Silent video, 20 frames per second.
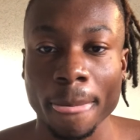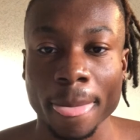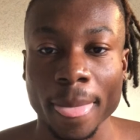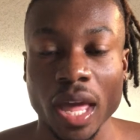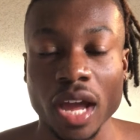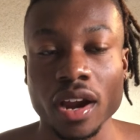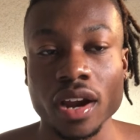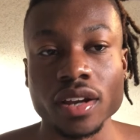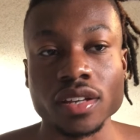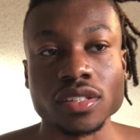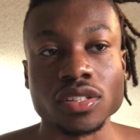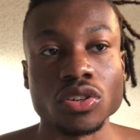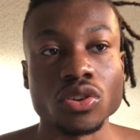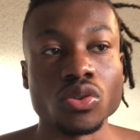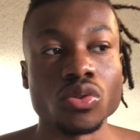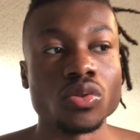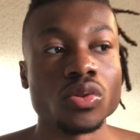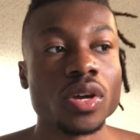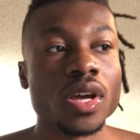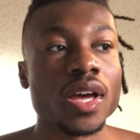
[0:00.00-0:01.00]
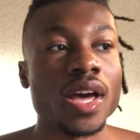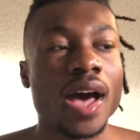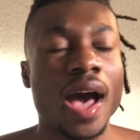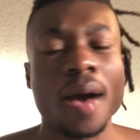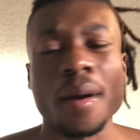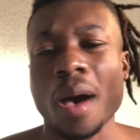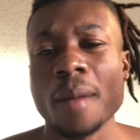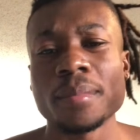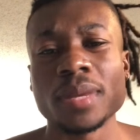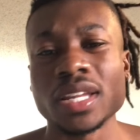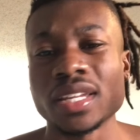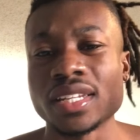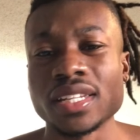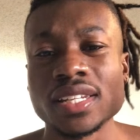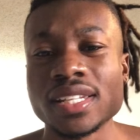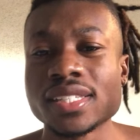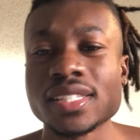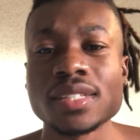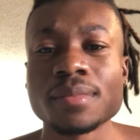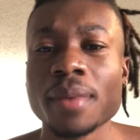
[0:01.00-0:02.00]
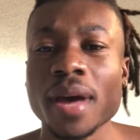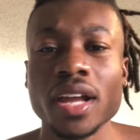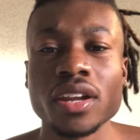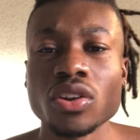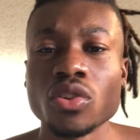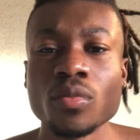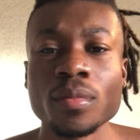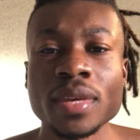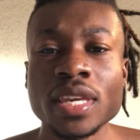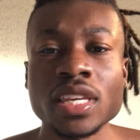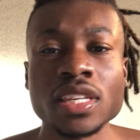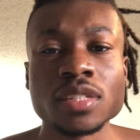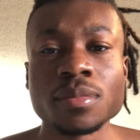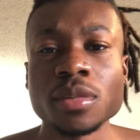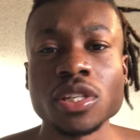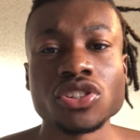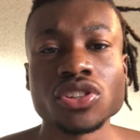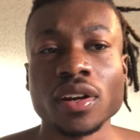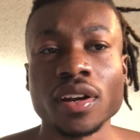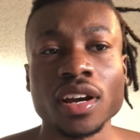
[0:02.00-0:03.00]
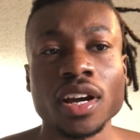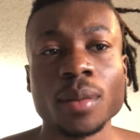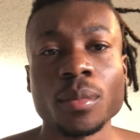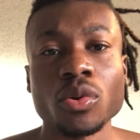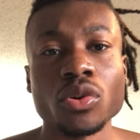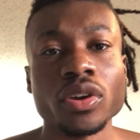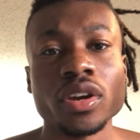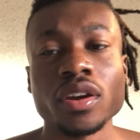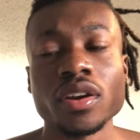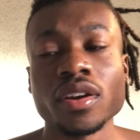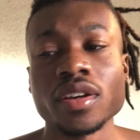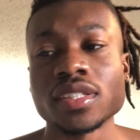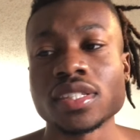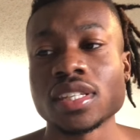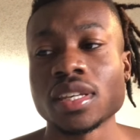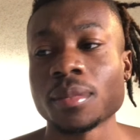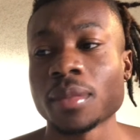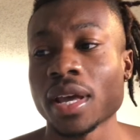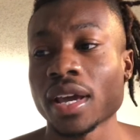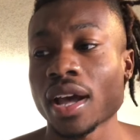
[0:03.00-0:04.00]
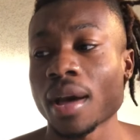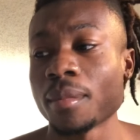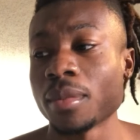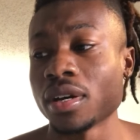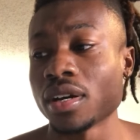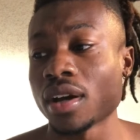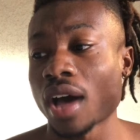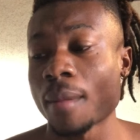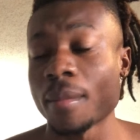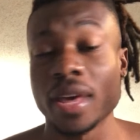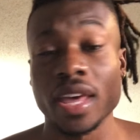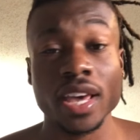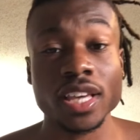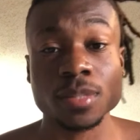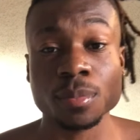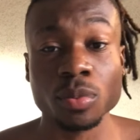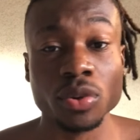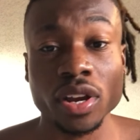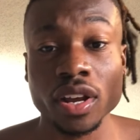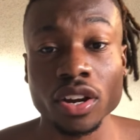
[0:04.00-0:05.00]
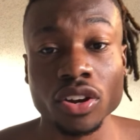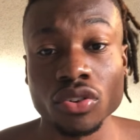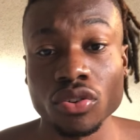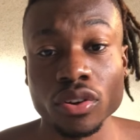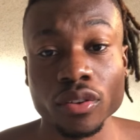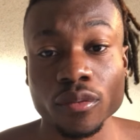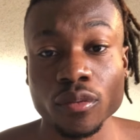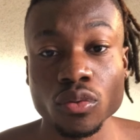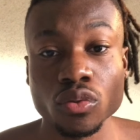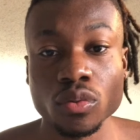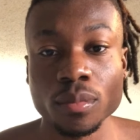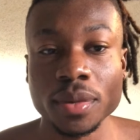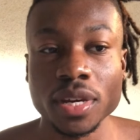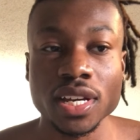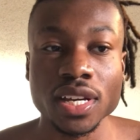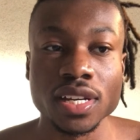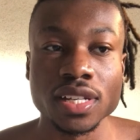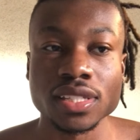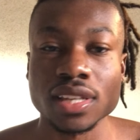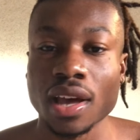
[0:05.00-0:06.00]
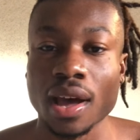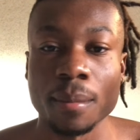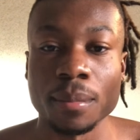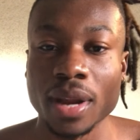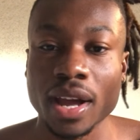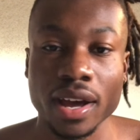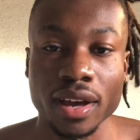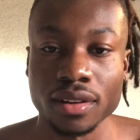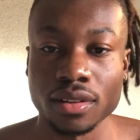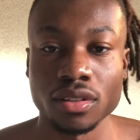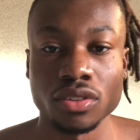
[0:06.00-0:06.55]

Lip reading: All right, so this is by no means me trying to come on here and seem like I'm an expert at growing food, because I'm not.